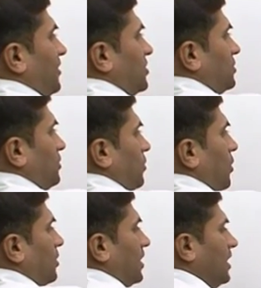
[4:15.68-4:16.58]
fish.
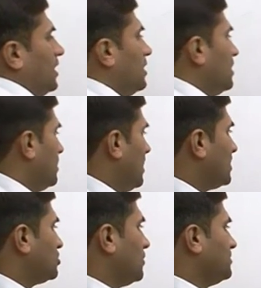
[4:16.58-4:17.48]
Okay.
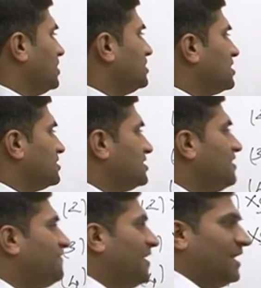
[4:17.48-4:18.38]
Next option is
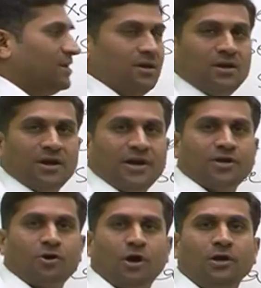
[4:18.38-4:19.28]
sea fan.
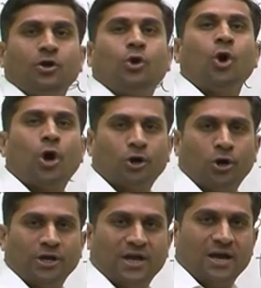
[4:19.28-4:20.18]
It is called
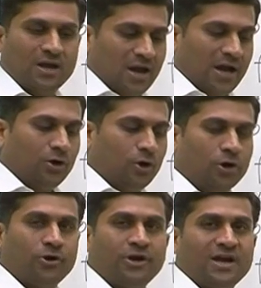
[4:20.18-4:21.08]
Gorgonia and
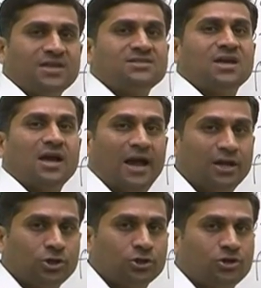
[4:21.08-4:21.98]
Gorgonia is
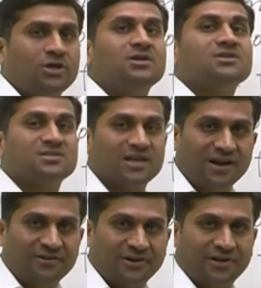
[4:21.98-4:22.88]
Anthogen
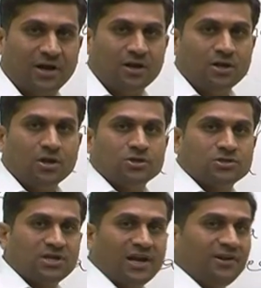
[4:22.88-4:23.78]
Coelenterata.
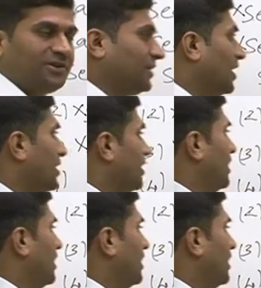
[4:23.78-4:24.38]
Coelenterata,